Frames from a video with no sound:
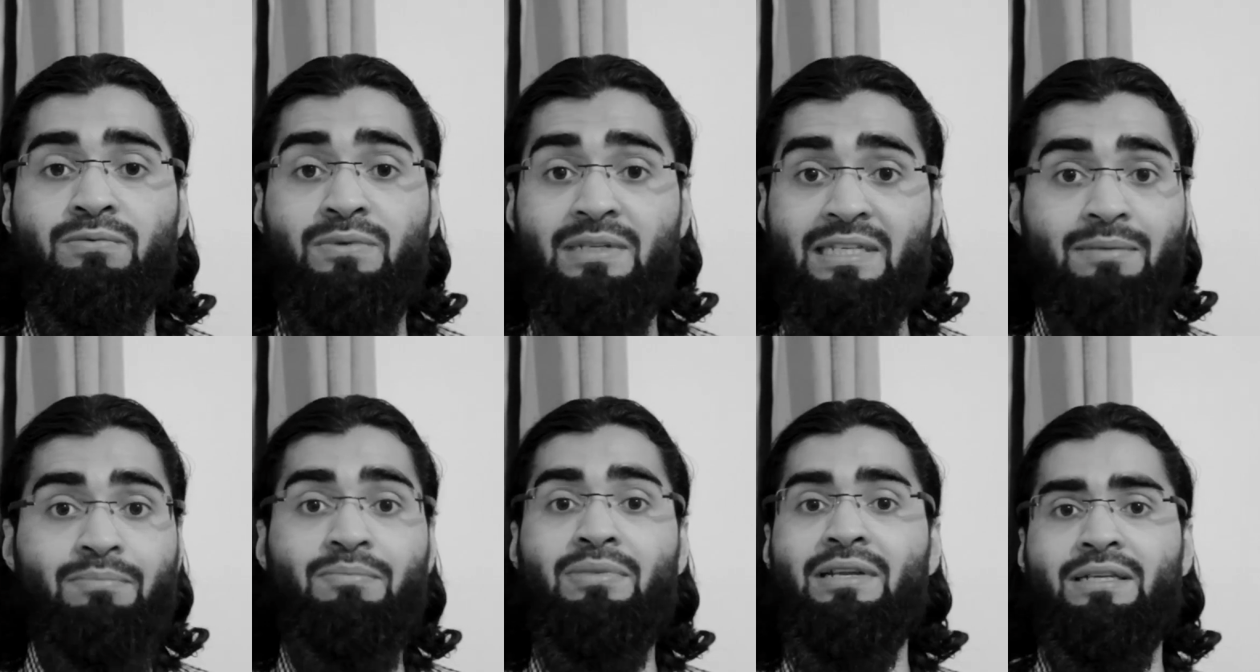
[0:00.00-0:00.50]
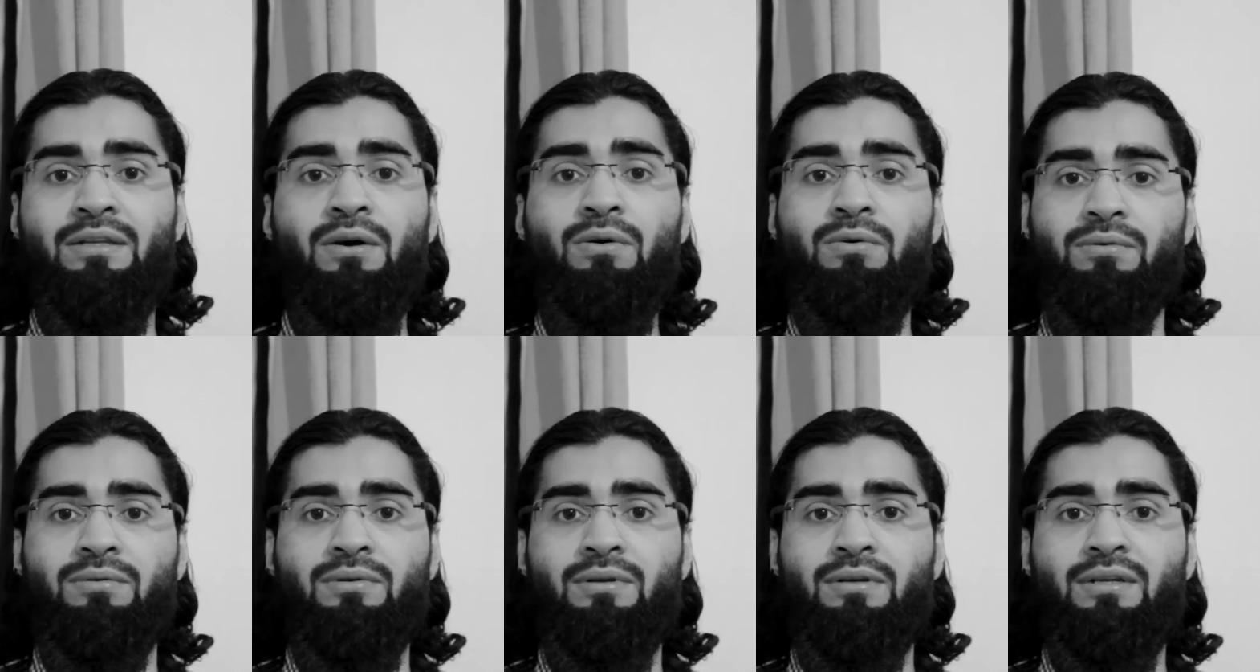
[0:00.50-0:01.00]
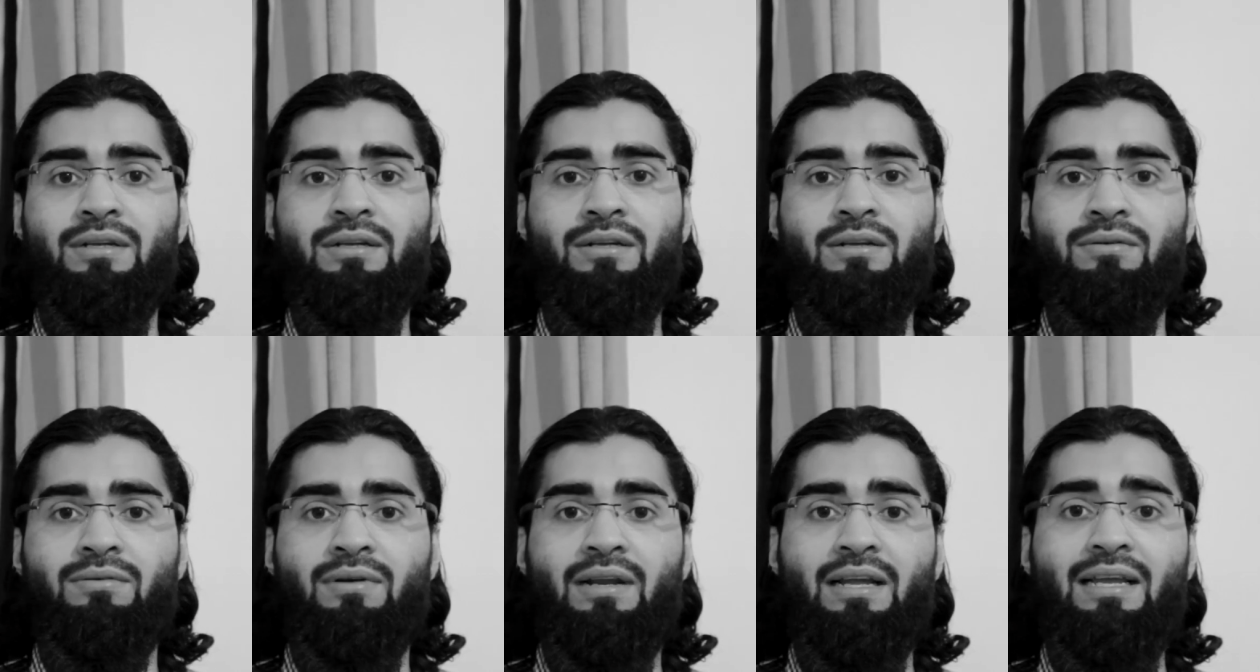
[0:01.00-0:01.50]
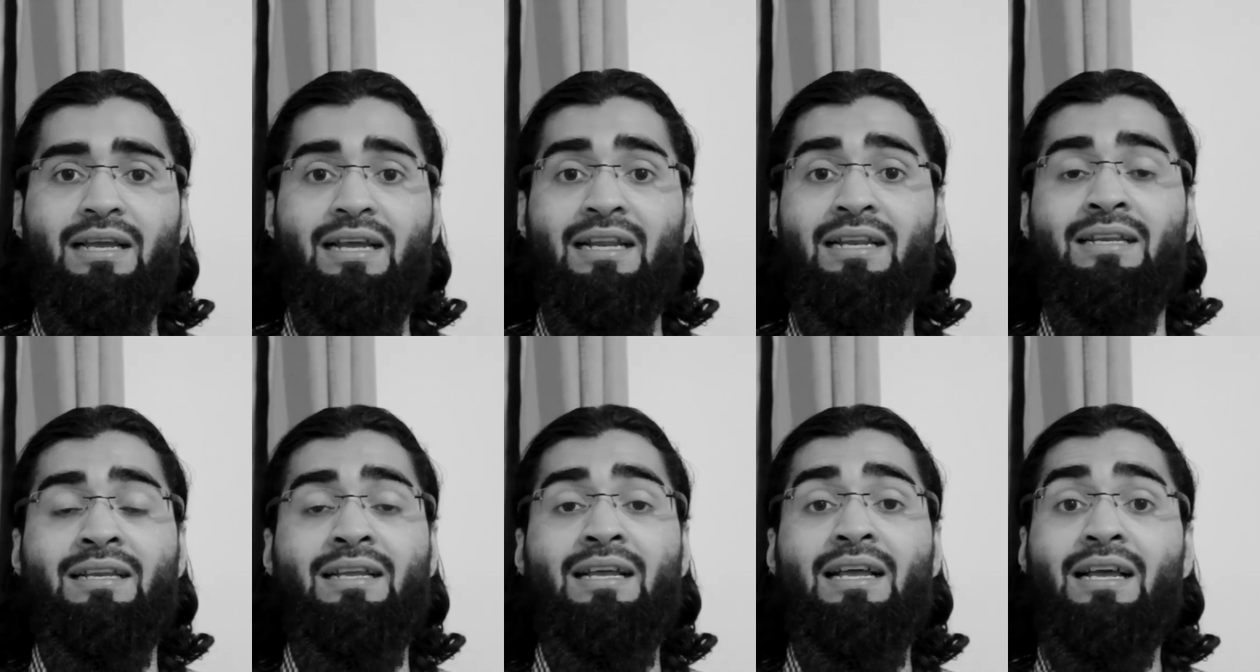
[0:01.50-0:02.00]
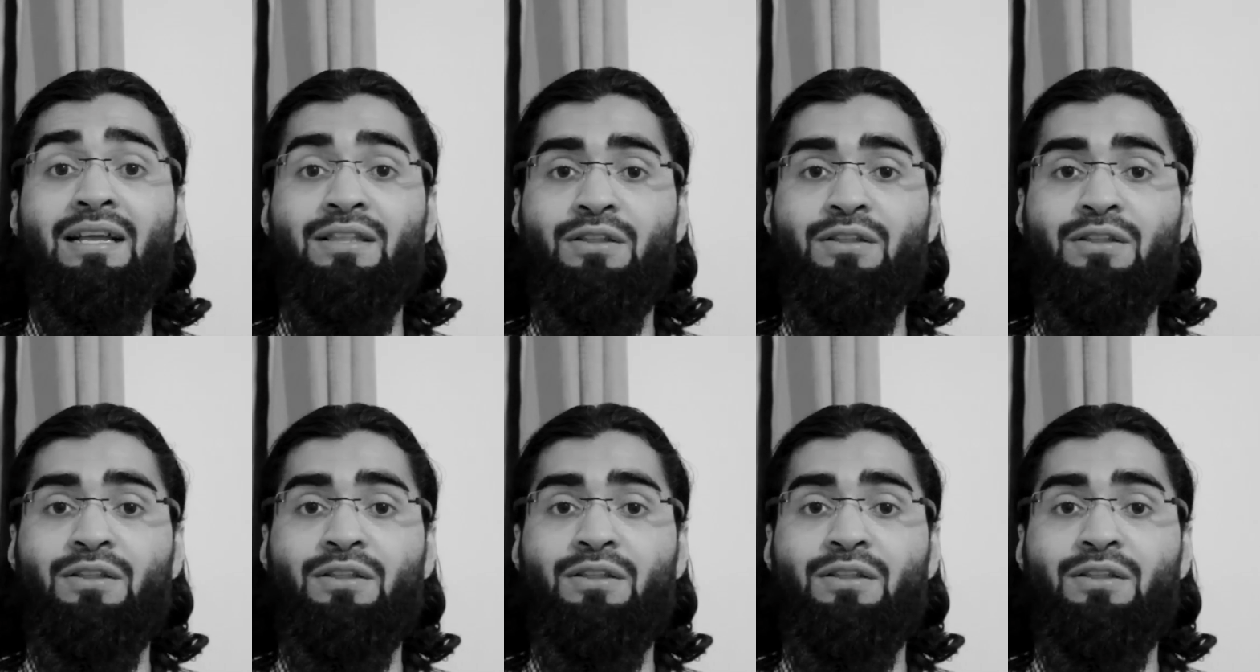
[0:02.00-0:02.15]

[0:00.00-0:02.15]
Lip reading: We simply don't, right? And